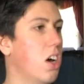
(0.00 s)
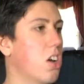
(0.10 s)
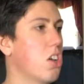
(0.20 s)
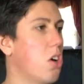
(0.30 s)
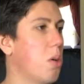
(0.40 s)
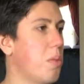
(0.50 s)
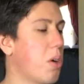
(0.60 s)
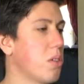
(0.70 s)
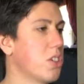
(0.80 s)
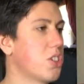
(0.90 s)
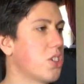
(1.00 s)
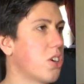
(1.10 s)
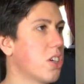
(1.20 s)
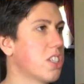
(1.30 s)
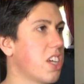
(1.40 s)
I don't know, I'm not really
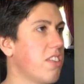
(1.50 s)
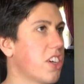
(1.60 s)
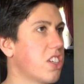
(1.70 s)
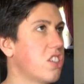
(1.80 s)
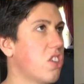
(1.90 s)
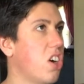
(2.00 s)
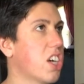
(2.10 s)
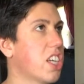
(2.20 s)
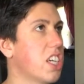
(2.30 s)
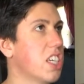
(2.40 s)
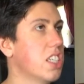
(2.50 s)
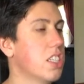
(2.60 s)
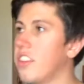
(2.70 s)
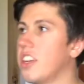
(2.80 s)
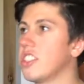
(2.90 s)
sure. Does it have like a dog in it?
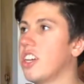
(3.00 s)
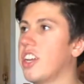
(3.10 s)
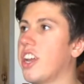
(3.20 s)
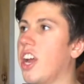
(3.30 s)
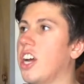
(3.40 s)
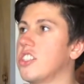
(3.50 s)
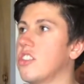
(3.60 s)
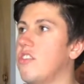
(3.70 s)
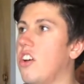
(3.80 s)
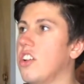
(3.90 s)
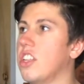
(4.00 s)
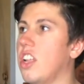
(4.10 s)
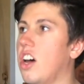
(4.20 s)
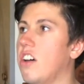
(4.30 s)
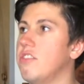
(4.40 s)
I think it's like cats that fall
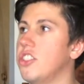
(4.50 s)
in love.